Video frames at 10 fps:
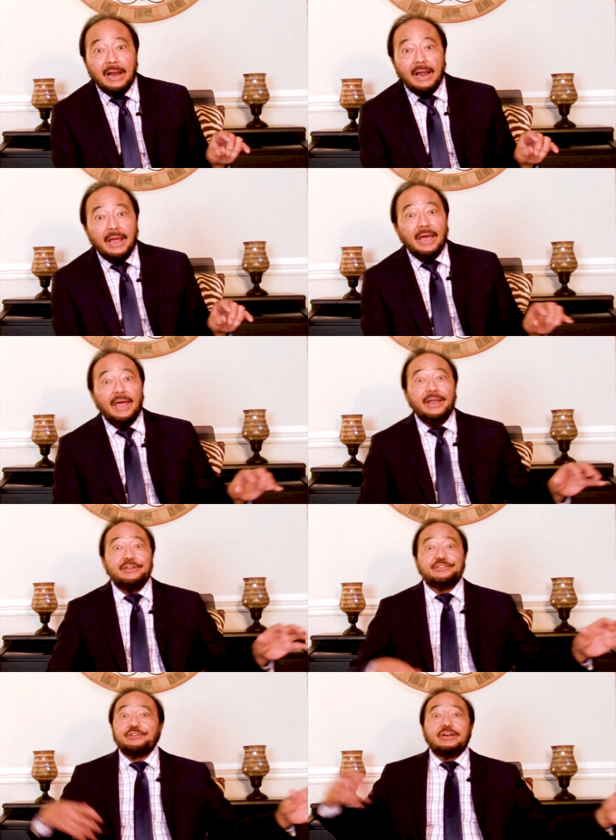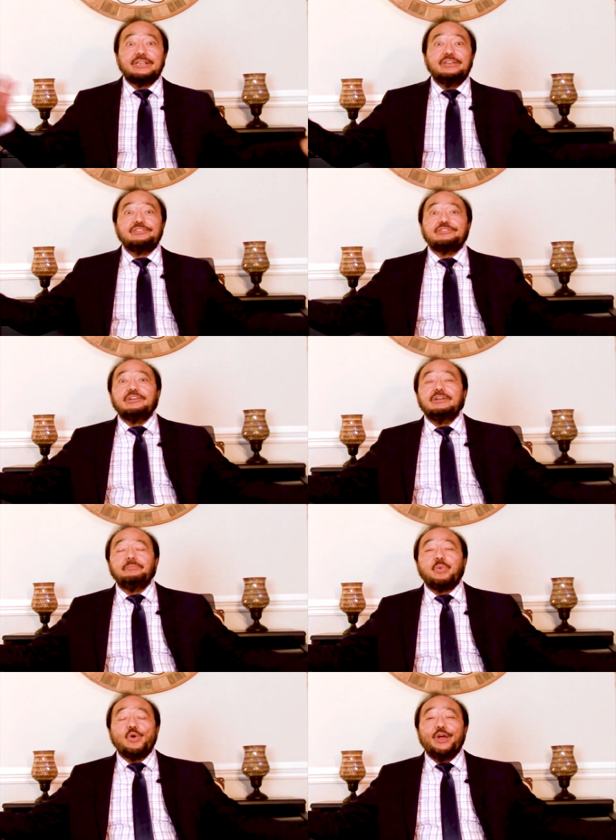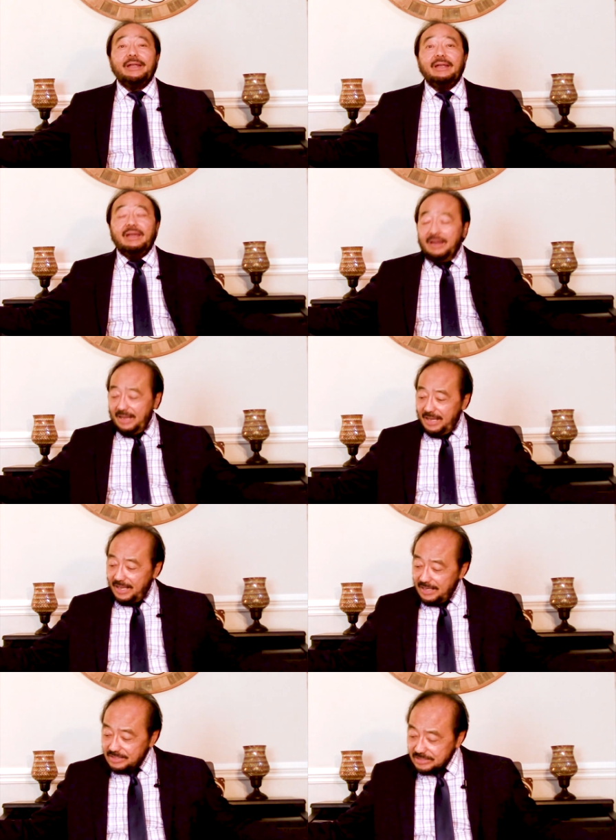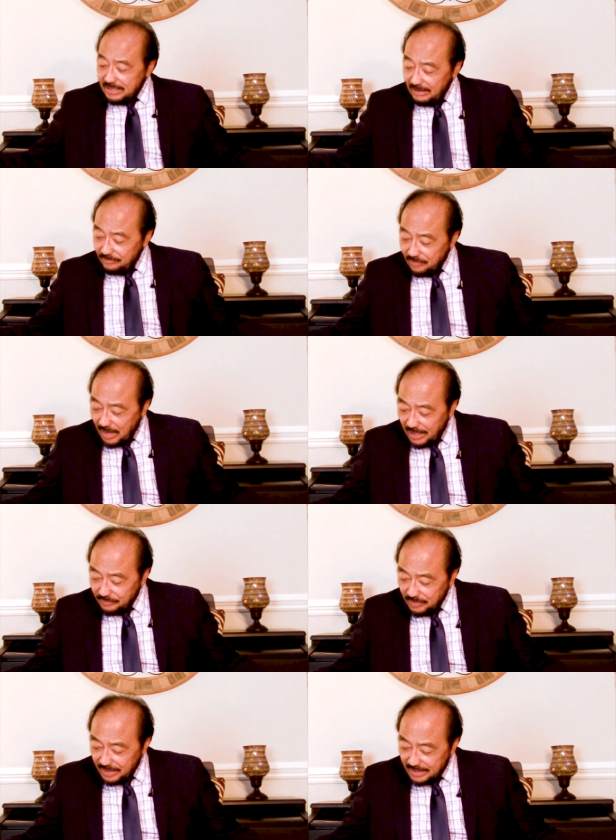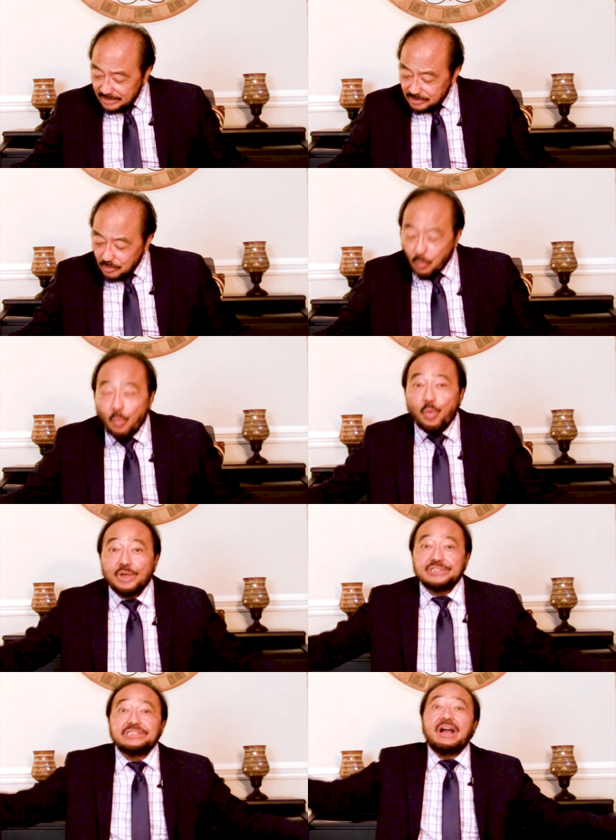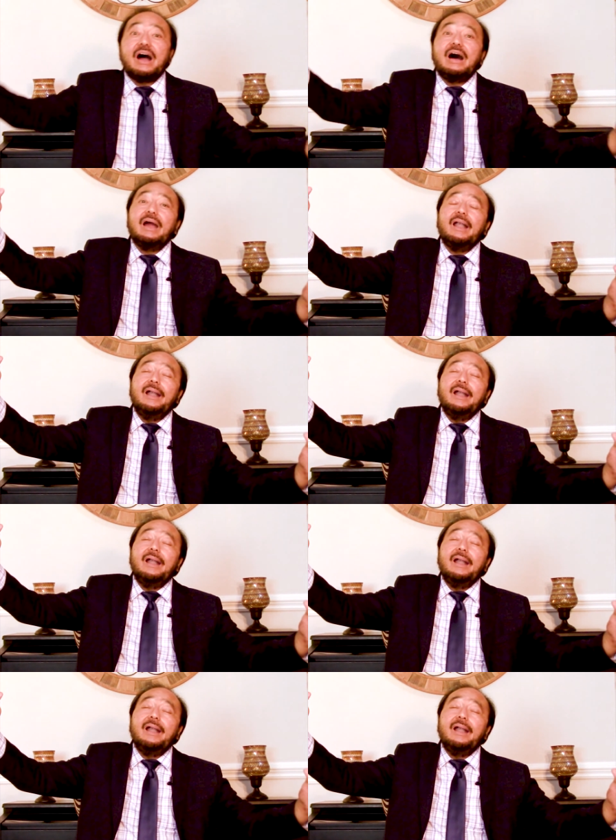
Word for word: And so at this turning point, his self-confidence was gone.